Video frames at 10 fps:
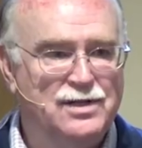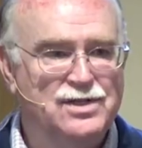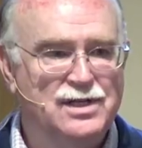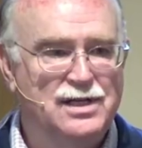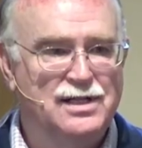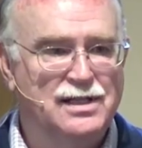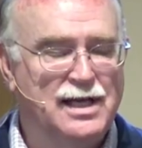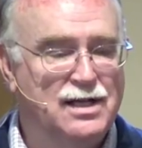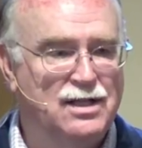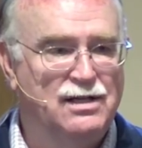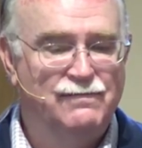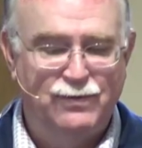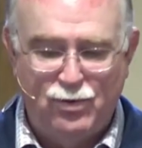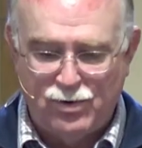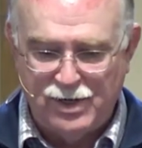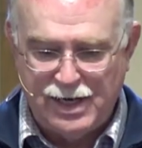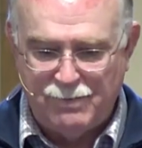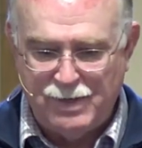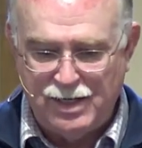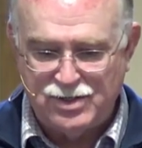and they see that that clean floor
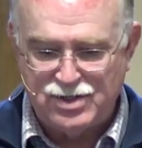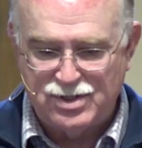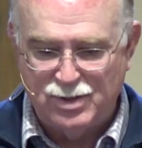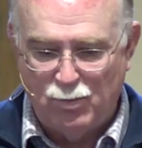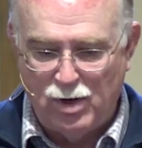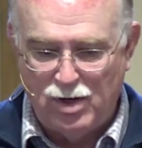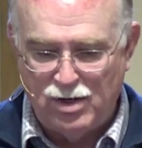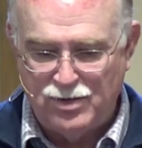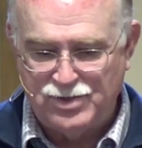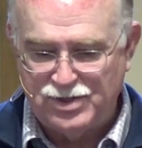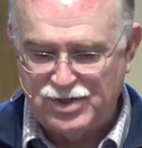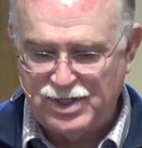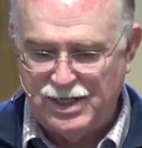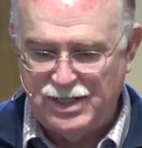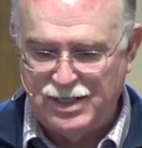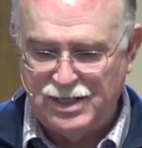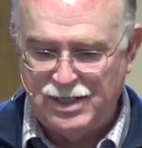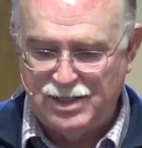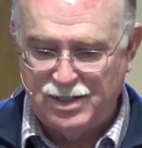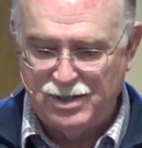now makes the walls and
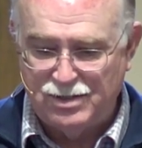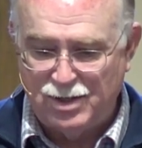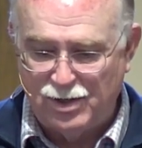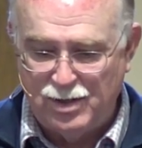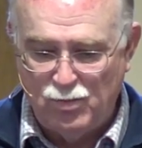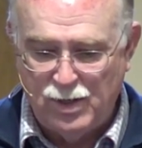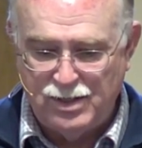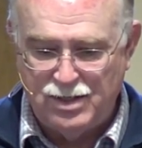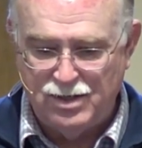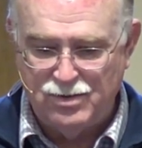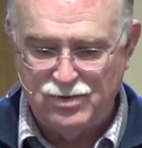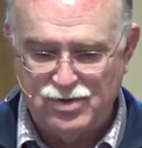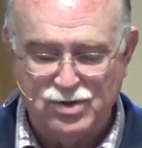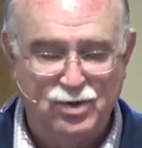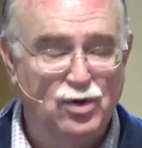ceiling and the dirty windows